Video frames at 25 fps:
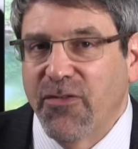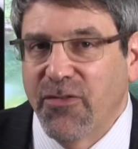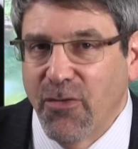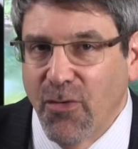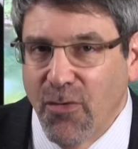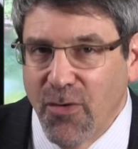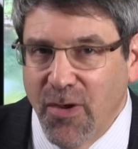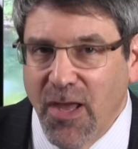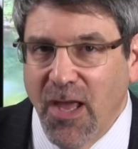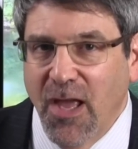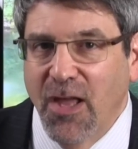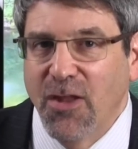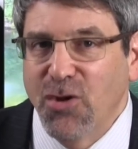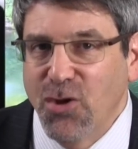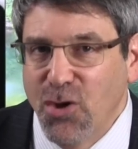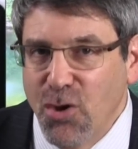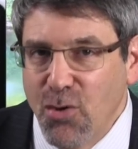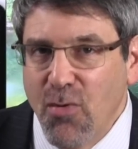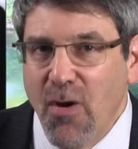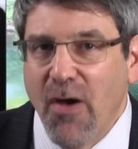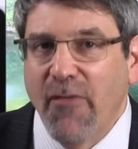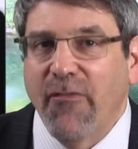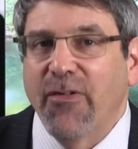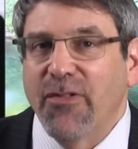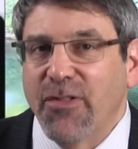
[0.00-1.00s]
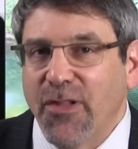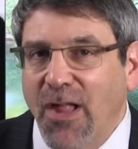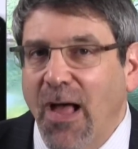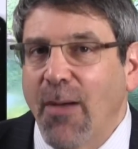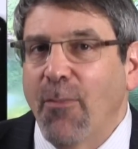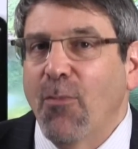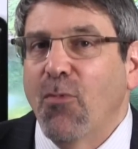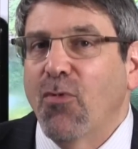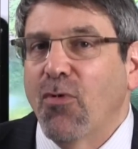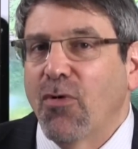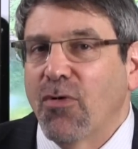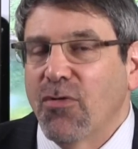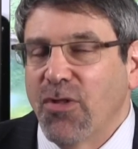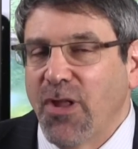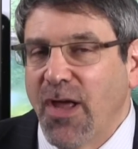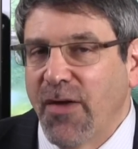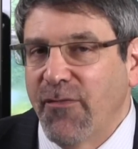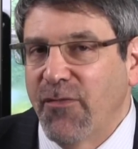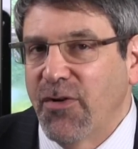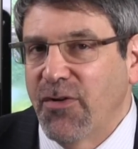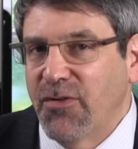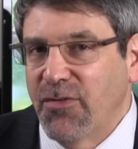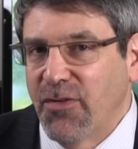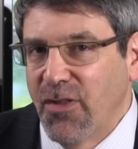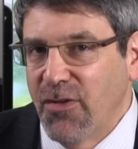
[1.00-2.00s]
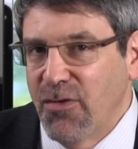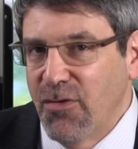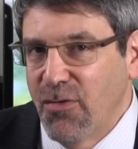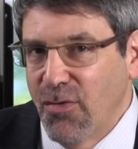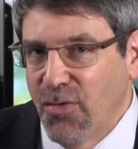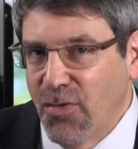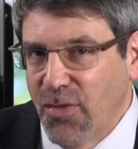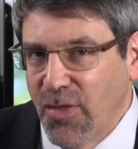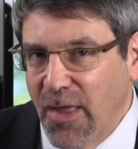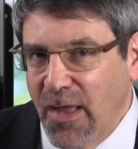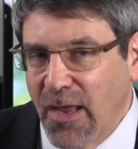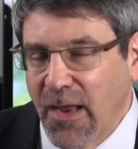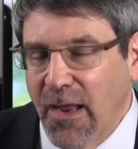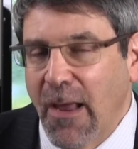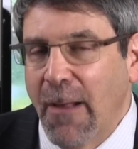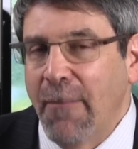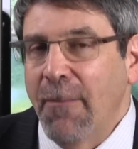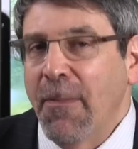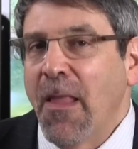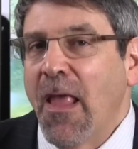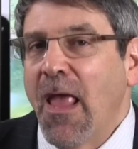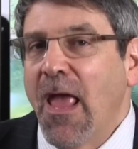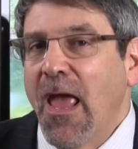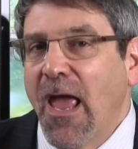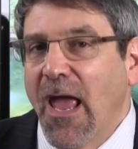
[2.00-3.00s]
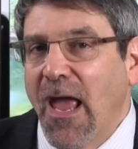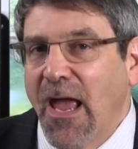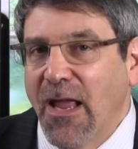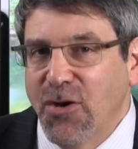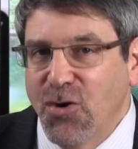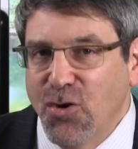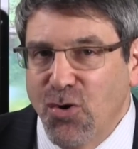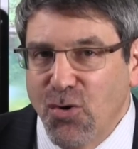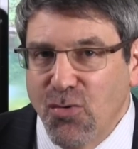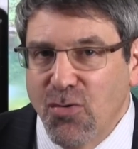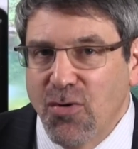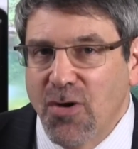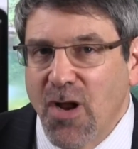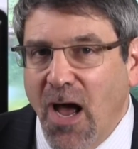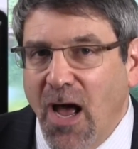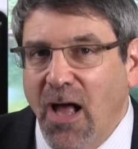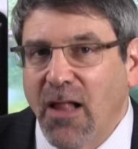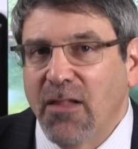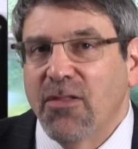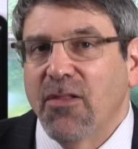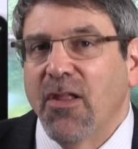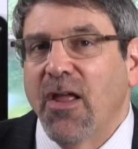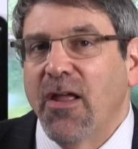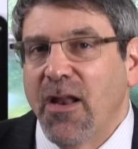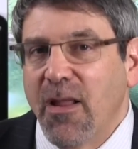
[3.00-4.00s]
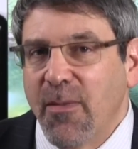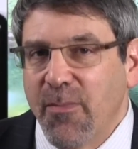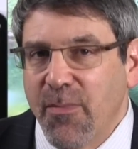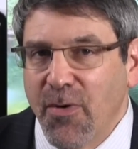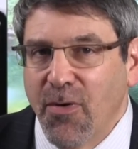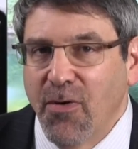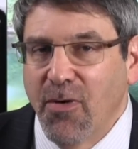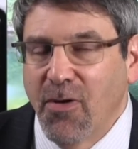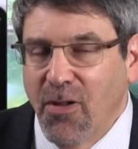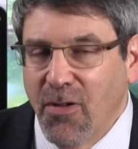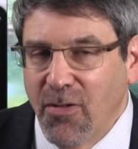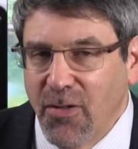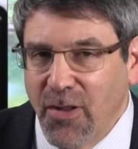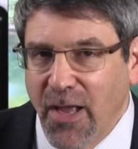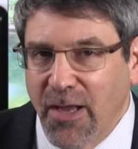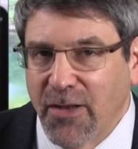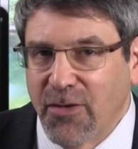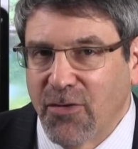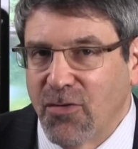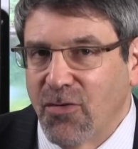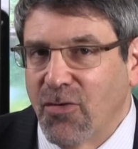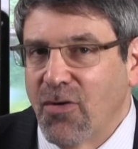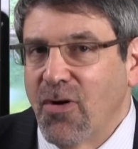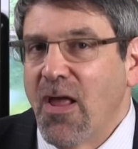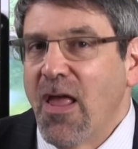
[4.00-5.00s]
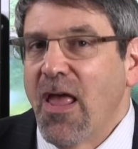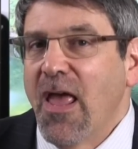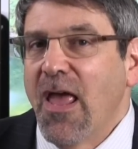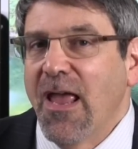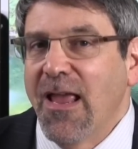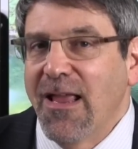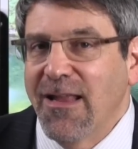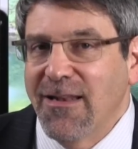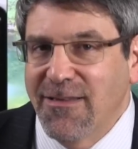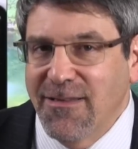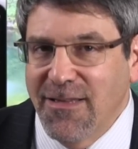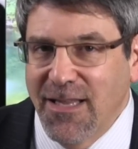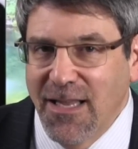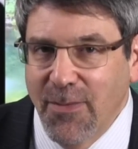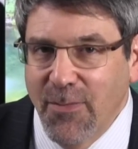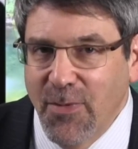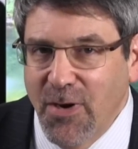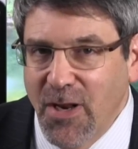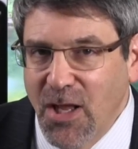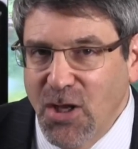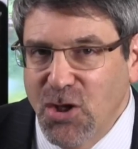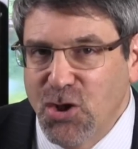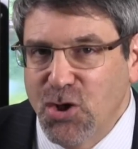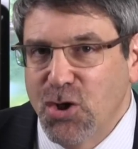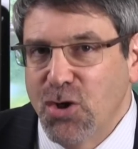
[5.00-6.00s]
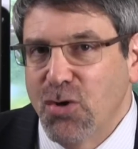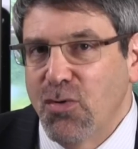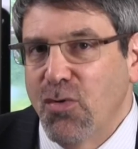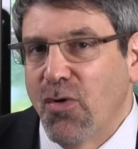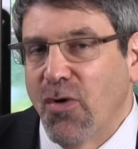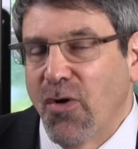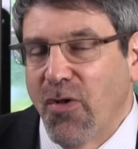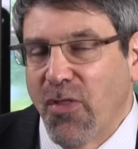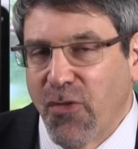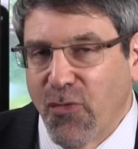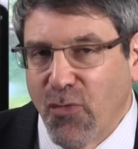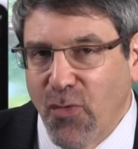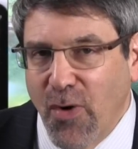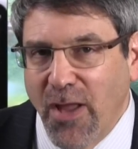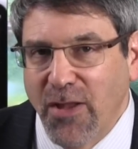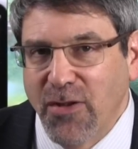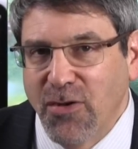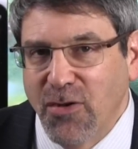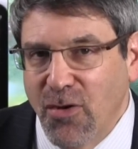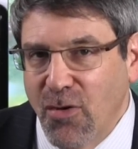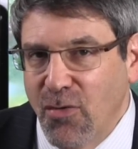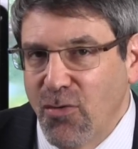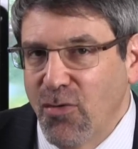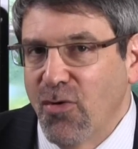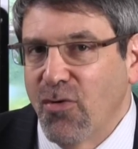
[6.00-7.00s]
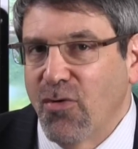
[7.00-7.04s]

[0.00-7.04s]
So, again, you have a lot more leverage than you think, and do not let a bill collector intimidate you or threaten you.